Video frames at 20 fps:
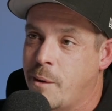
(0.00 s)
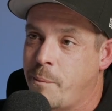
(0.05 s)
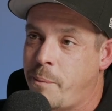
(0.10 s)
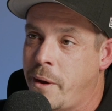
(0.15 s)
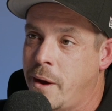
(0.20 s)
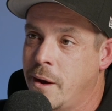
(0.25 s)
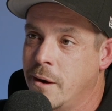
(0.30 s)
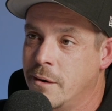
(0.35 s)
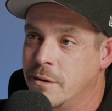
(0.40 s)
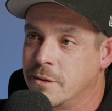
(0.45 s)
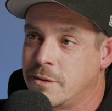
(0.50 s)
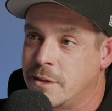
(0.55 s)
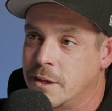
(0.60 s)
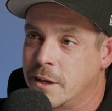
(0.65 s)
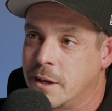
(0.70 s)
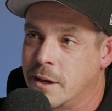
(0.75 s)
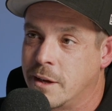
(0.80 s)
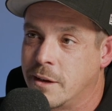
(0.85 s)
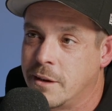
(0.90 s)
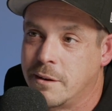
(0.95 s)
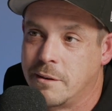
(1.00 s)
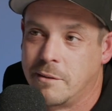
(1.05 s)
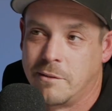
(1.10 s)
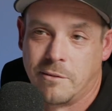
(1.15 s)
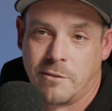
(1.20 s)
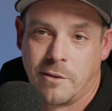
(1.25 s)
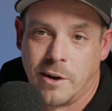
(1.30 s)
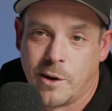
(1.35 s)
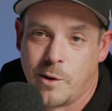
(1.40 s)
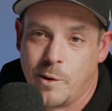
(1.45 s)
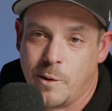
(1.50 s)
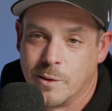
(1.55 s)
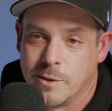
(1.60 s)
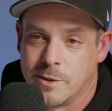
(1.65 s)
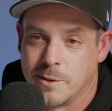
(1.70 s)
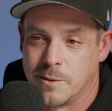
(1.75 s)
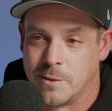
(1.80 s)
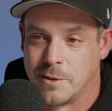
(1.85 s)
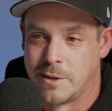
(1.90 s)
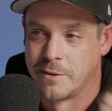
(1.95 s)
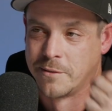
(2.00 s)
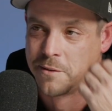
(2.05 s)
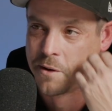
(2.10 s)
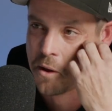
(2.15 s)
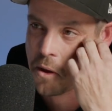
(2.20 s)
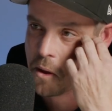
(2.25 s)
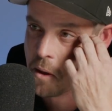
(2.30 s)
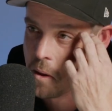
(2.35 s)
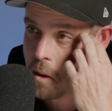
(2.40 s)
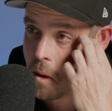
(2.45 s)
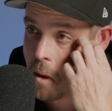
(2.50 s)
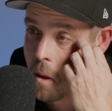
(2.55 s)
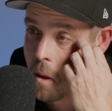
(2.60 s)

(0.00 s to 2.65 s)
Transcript: parents to get totally. People would share